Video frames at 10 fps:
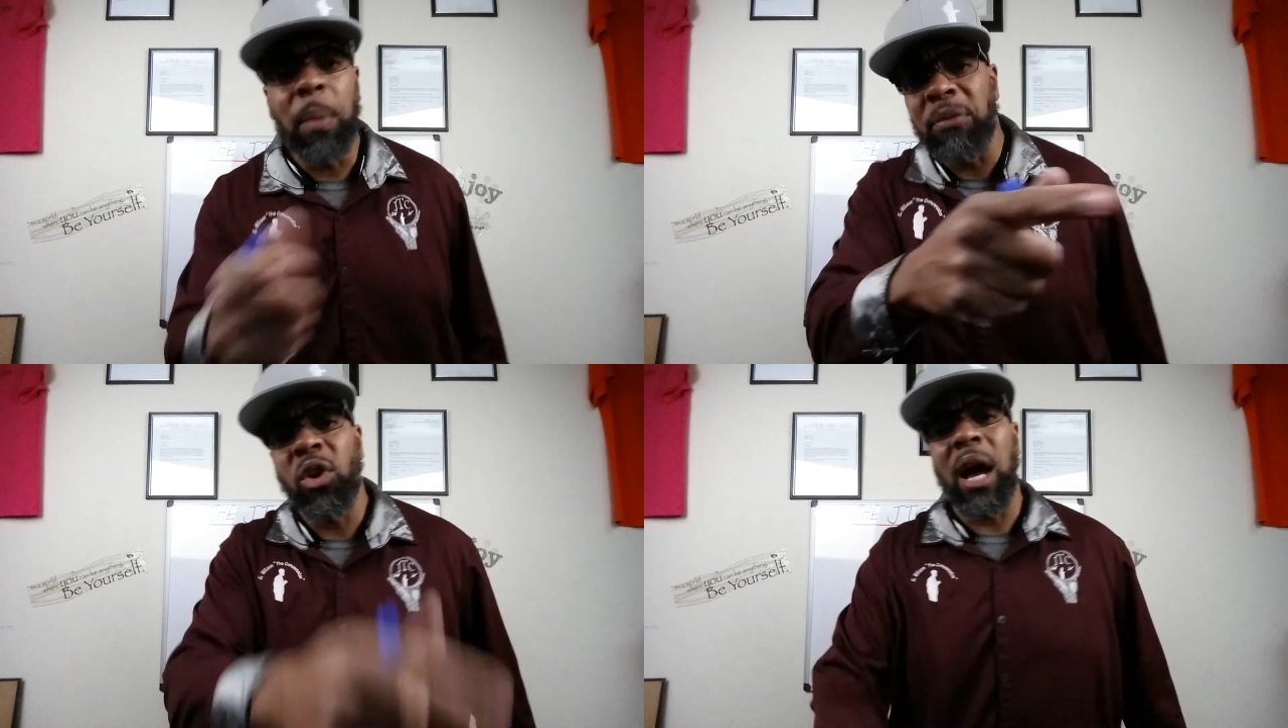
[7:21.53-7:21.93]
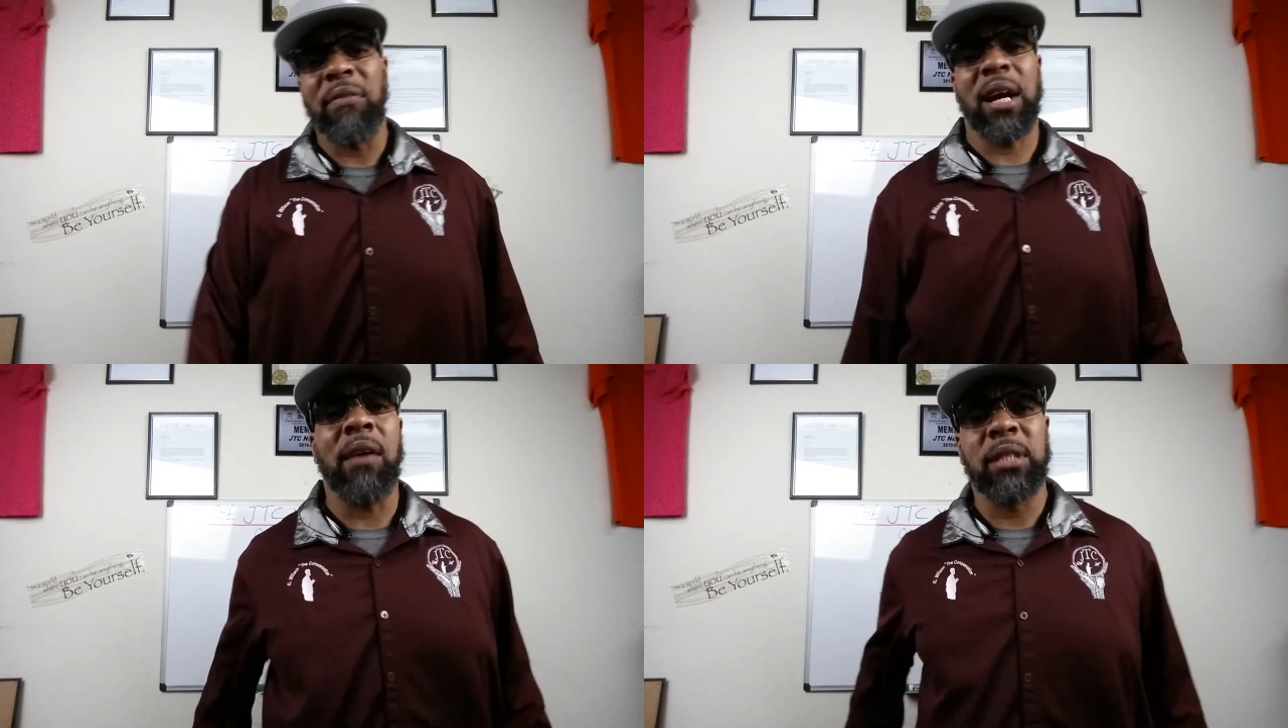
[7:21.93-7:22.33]
Remember, you're going to
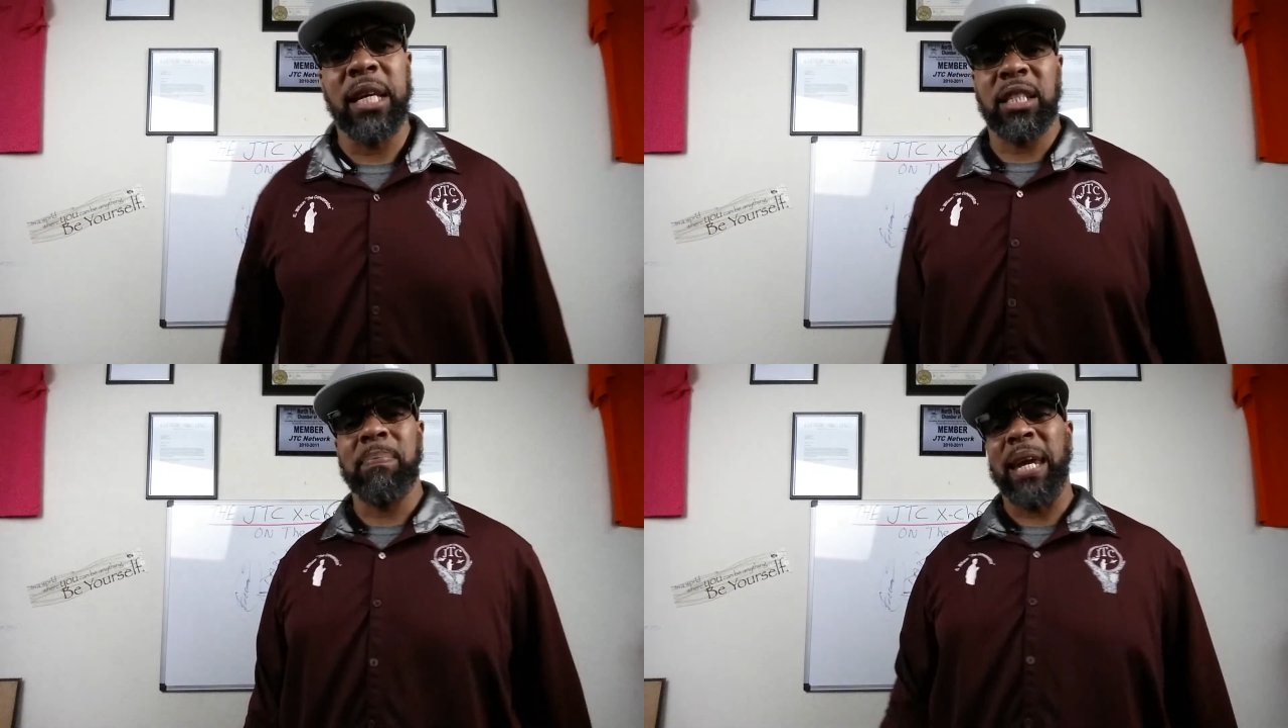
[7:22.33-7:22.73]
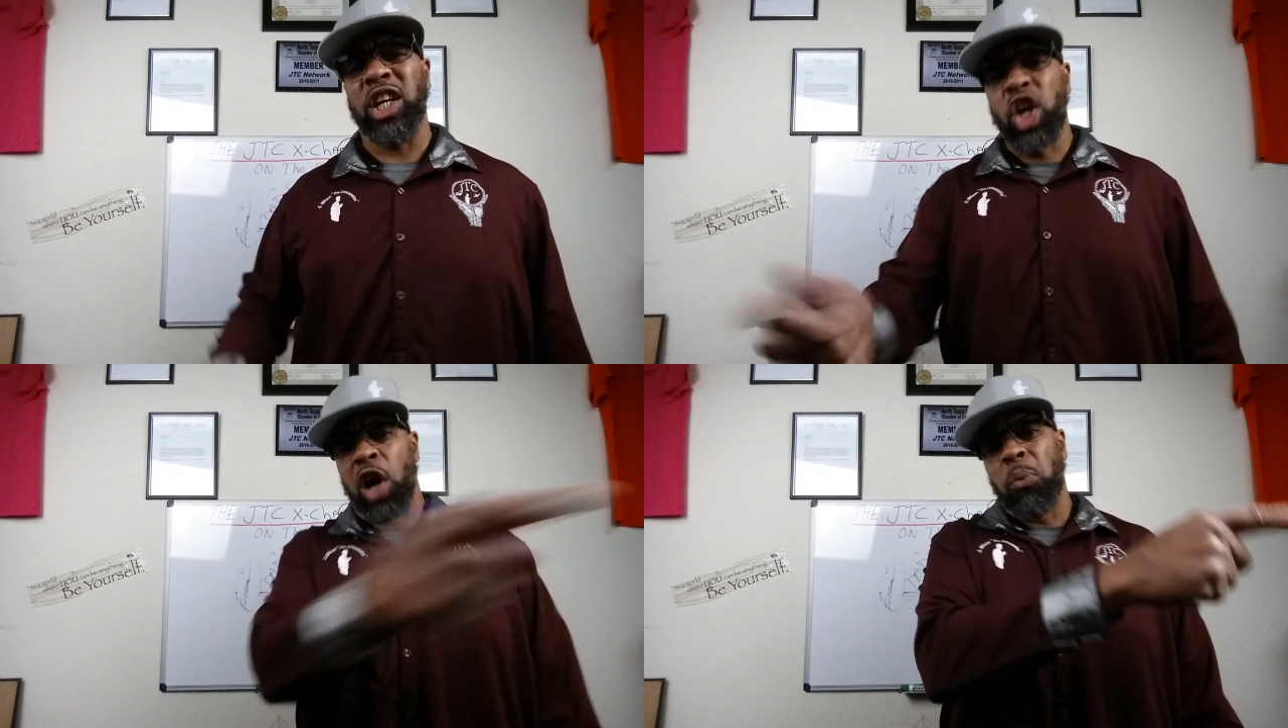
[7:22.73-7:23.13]
have a conversation. Make
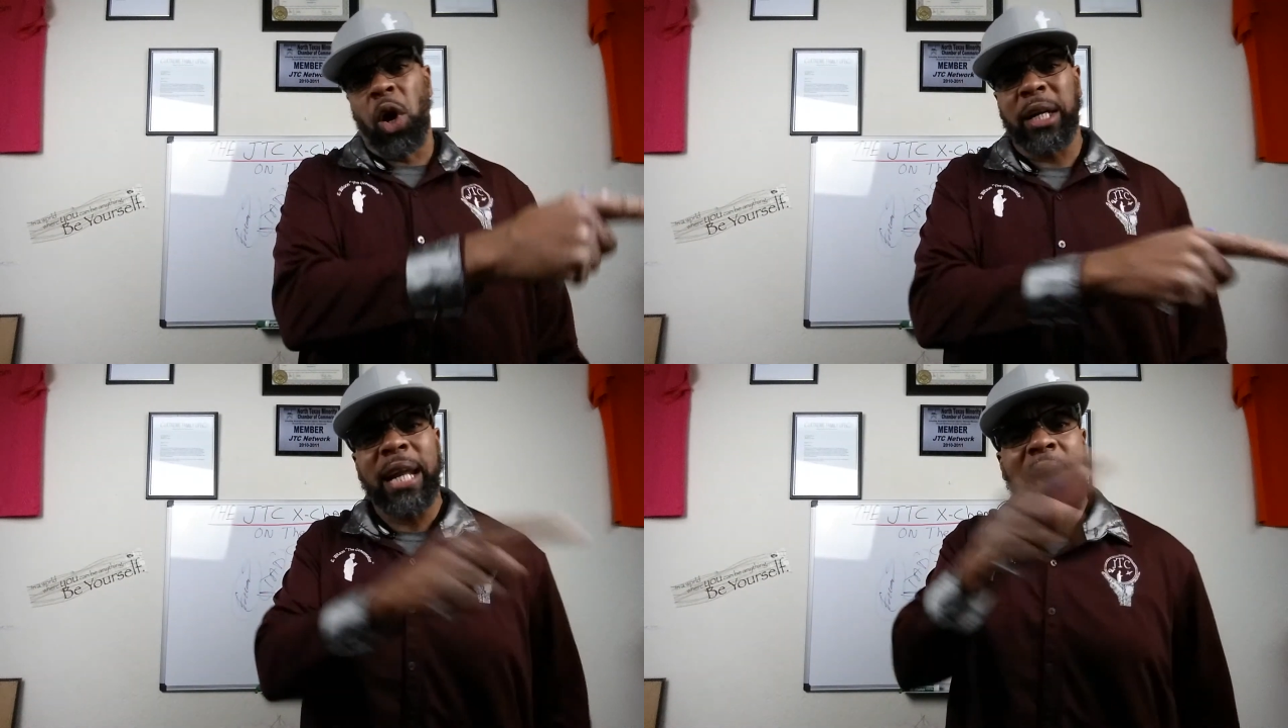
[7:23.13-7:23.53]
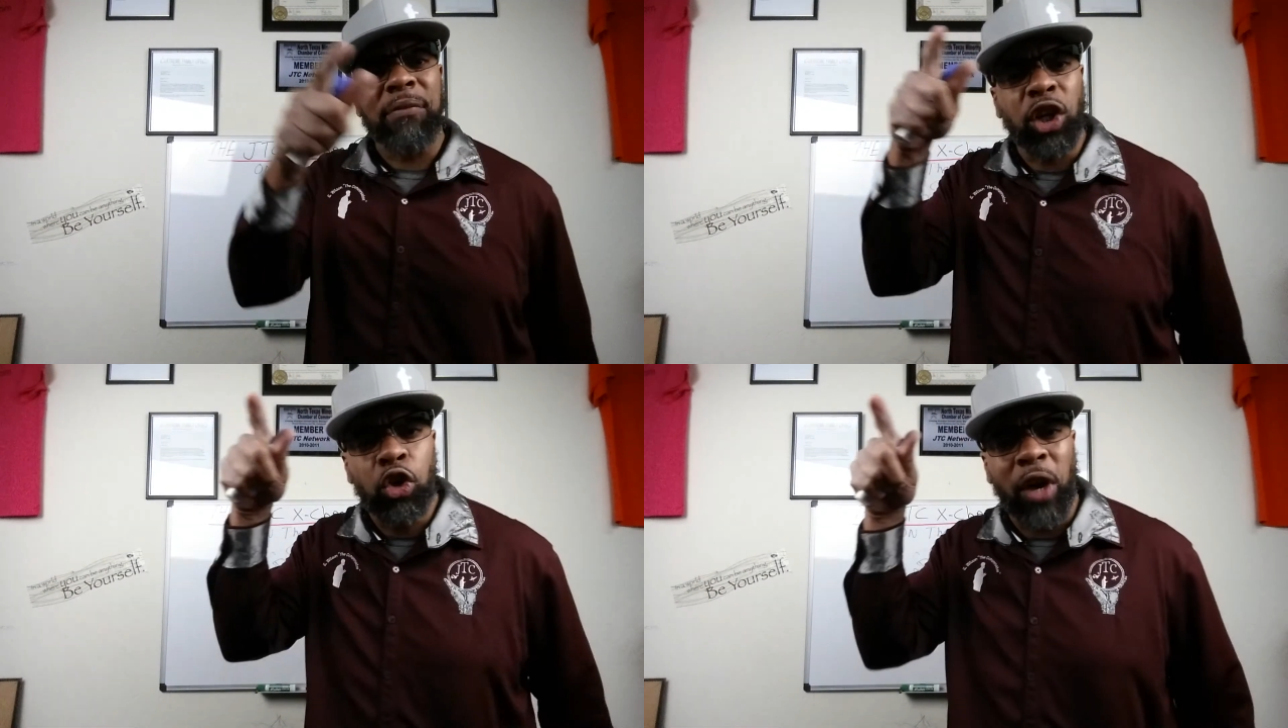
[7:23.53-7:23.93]
it a good one and
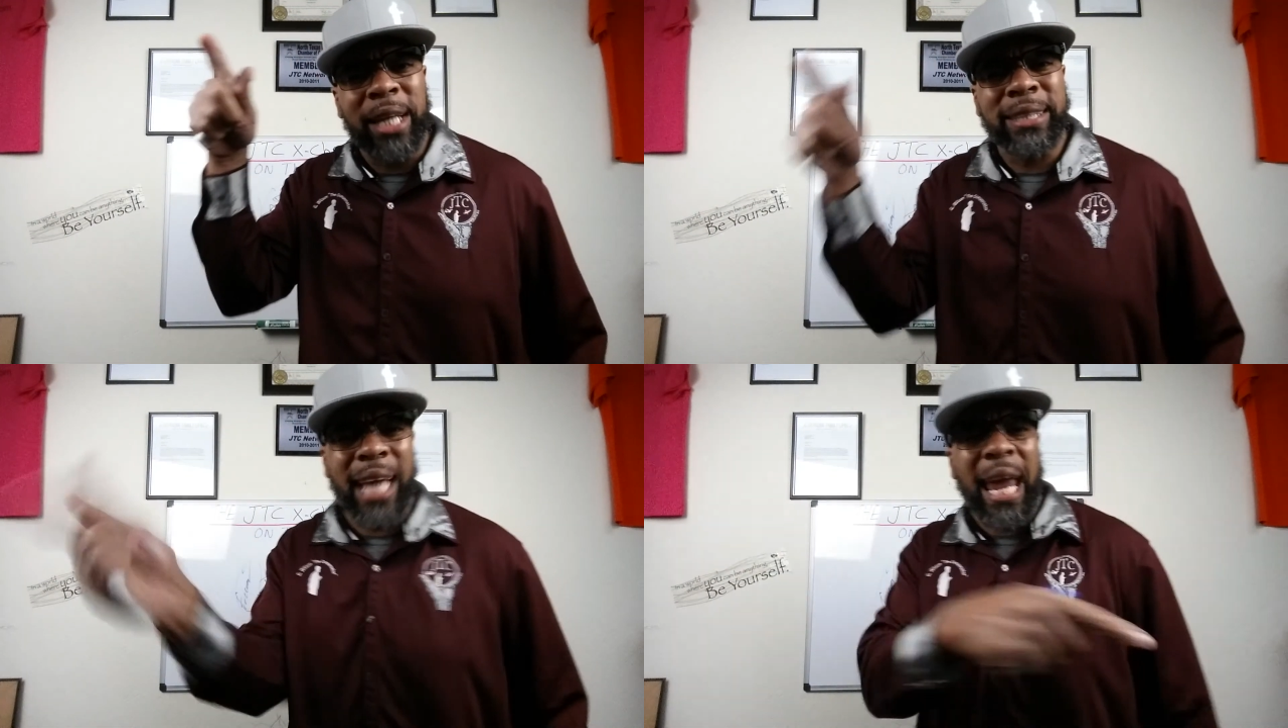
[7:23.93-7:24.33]
have a great